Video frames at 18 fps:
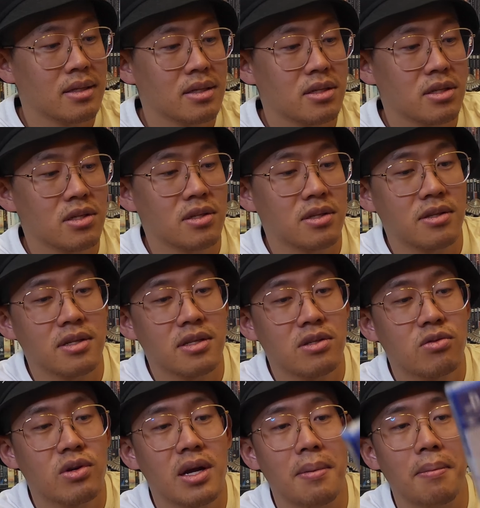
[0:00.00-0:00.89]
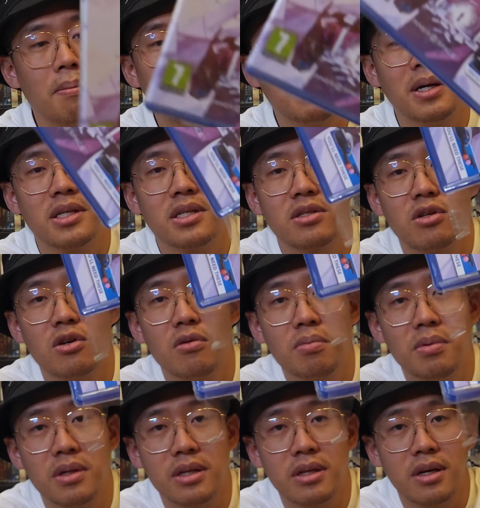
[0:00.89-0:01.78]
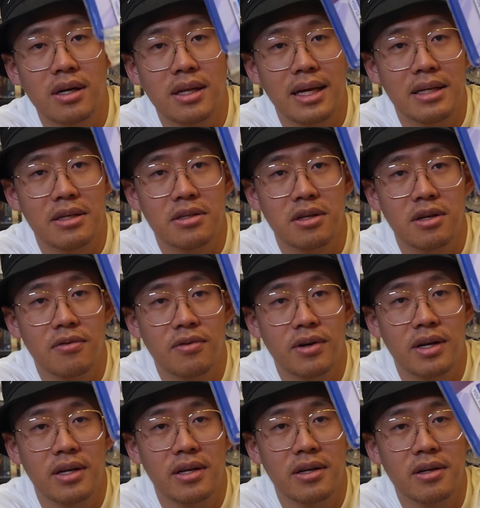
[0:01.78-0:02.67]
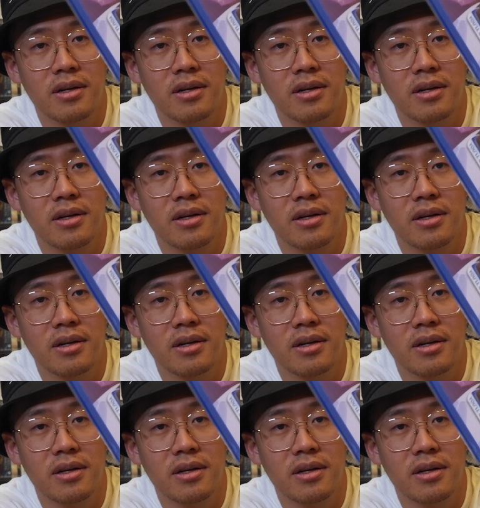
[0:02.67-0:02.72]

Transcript: This is already busted open and all that stuff right here.